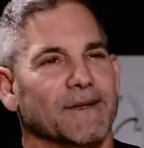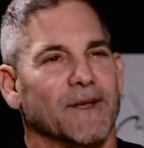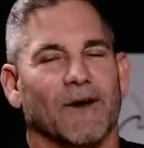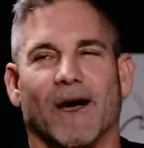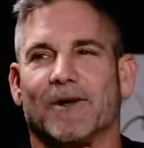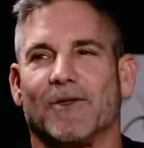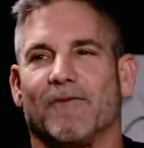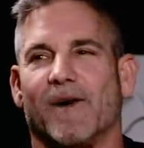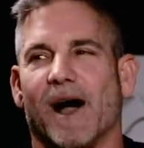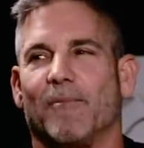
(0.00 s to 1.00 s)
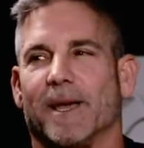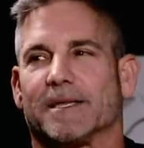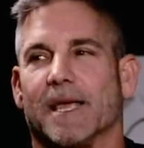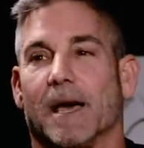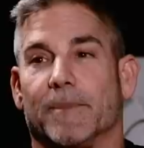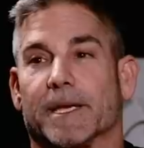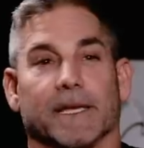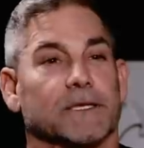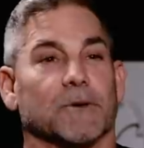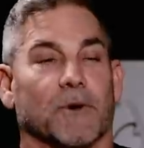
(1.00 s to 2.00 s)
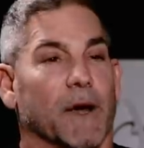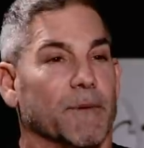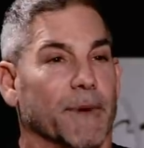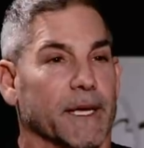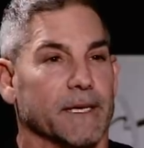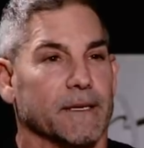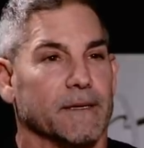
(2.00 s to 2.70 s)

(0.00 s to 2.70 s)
You know, I don't know if I'll make that. The kids will probably make it.